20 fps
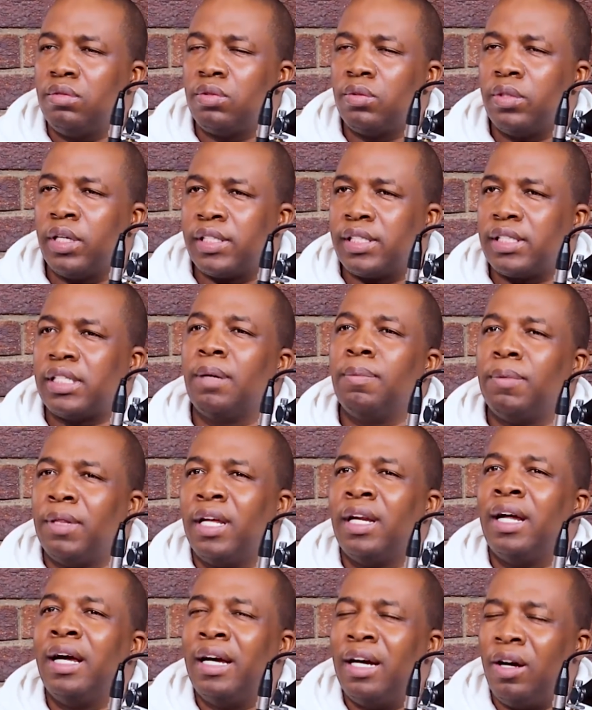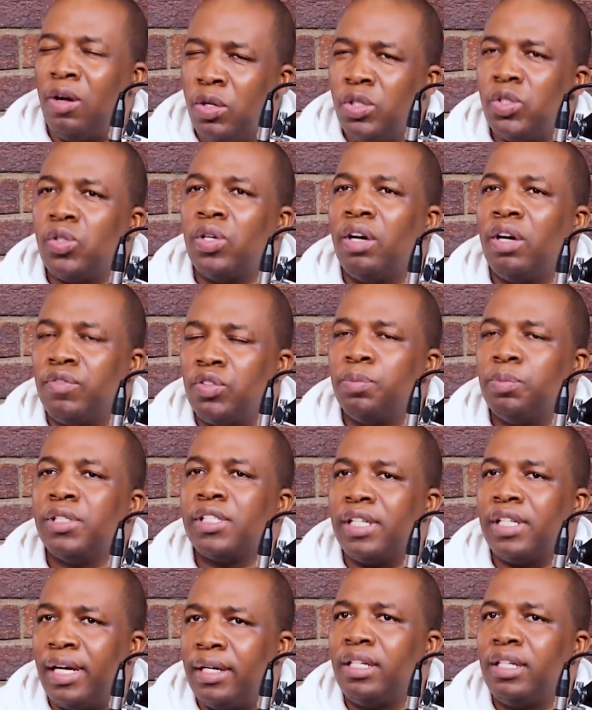accept that I also have to be
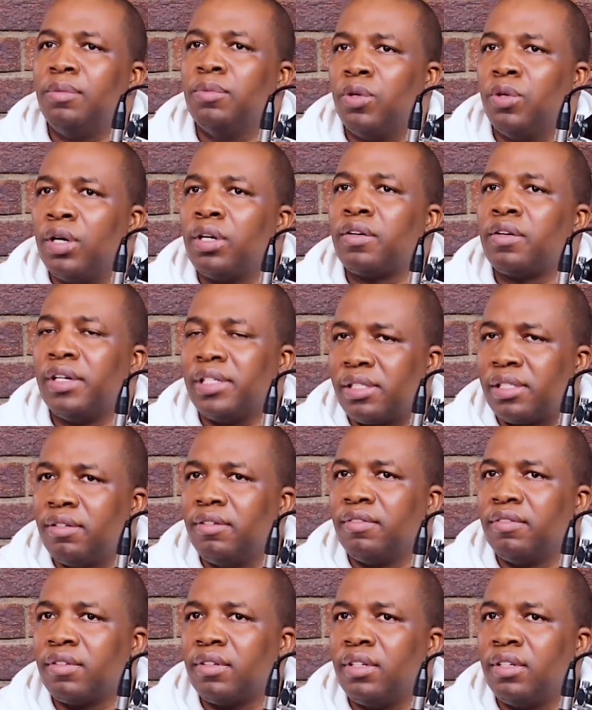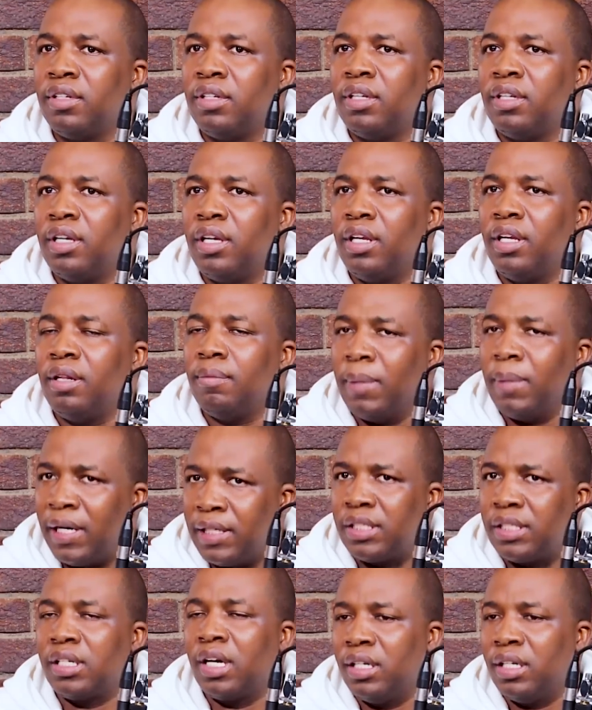slightly more aggressive in my
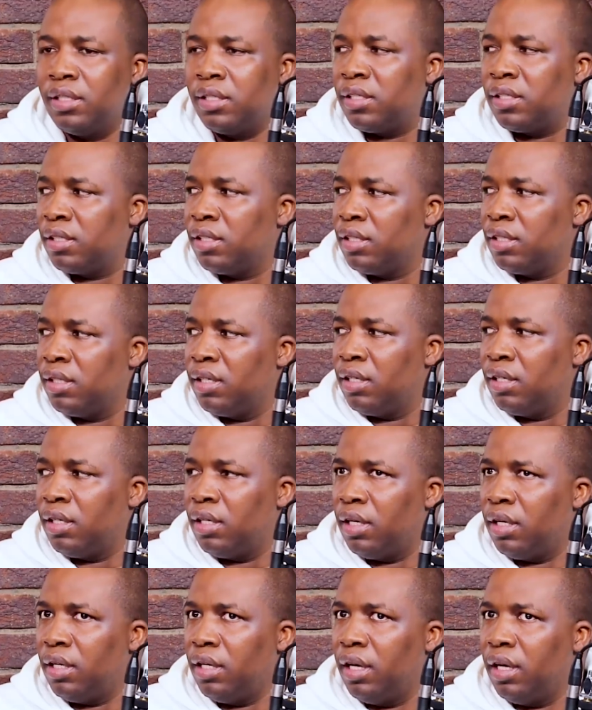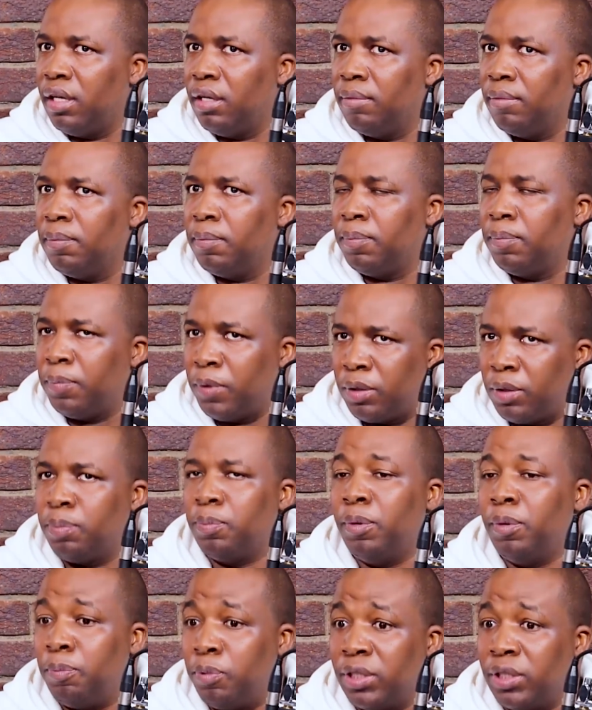stance
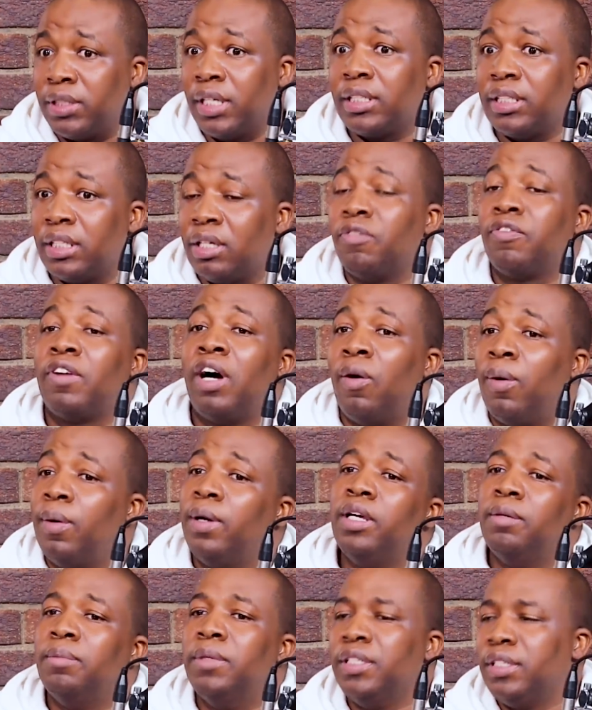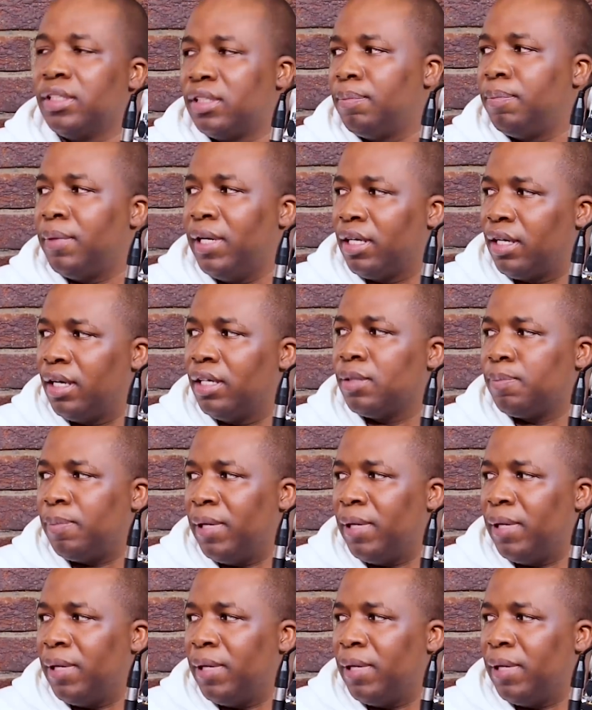but protecting of our image as